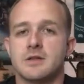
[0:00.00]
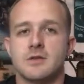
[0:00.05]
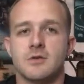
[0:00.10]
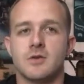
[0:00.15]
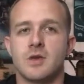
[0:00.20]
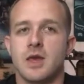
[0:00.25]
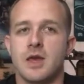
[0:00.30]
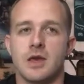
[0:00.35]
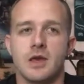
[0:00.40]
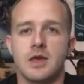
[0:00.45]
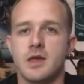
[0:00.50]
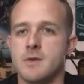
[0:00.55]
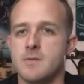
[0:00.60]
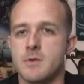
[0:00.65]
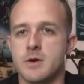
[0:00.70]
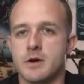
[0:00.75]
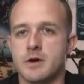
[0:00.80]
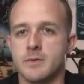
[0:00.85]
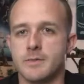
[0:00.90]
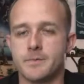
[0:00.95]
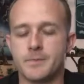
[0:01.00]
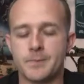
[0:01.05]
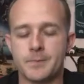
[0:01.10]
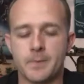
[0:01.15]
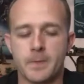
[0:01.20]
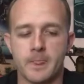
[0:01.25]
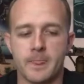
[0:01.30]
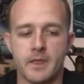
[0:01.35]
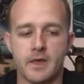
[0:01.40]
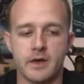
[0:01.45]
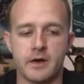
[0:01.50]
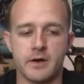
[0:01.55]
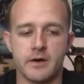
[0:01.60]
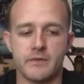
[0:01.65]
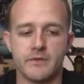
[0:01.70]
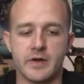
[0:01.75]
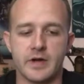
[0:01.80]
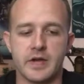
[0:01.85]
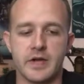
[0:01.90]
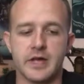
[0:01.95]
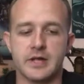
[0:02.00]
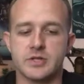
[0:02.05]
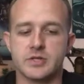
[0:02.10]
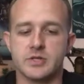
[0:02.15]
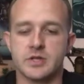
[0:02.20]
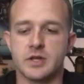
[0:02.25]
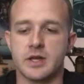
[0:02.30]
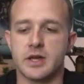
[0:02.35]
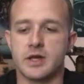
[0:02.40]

you can't keep up financially.